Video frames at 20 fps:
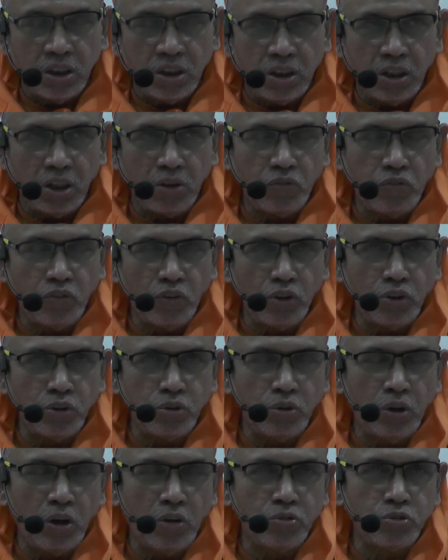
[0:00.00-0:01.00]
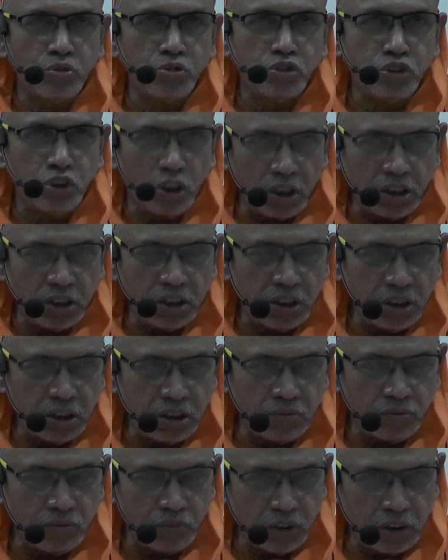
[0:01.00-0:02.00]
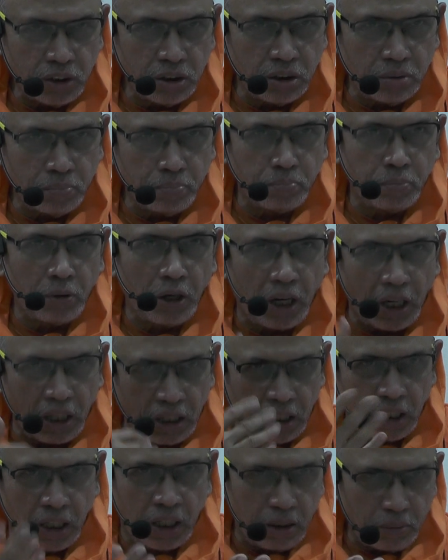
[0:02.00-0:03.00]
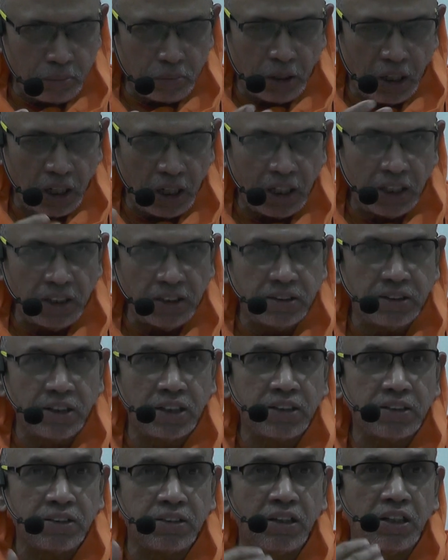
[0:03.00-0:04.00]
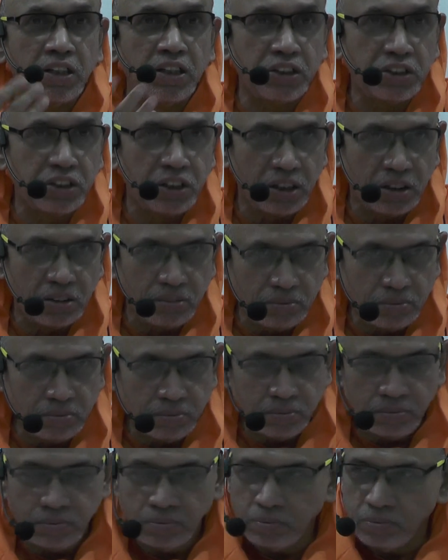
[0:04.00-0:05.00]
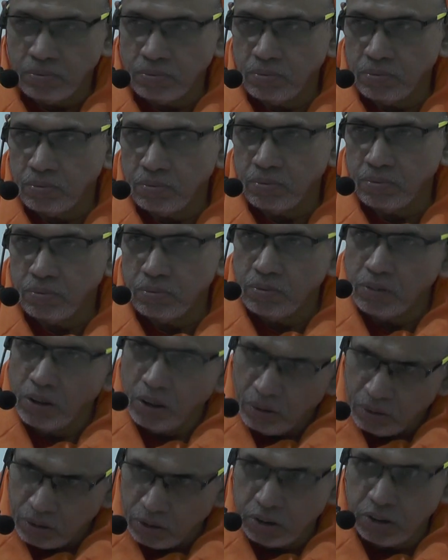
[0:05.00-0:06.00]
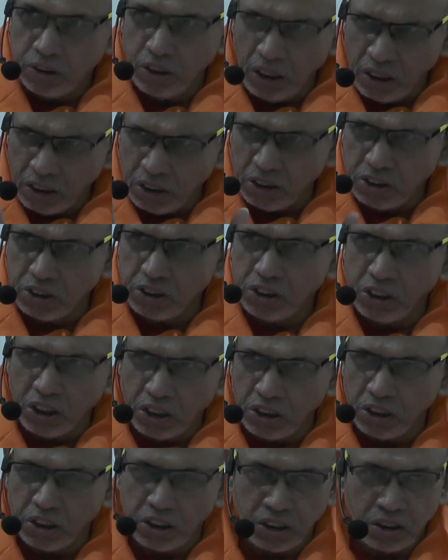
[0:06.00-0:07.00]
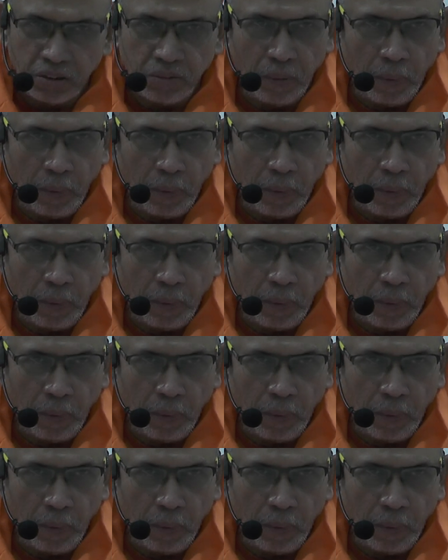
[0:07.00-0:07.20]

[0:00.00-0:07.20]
Therefore, you have to chant it with Prana. Prana is exhalation. Still it is chanting.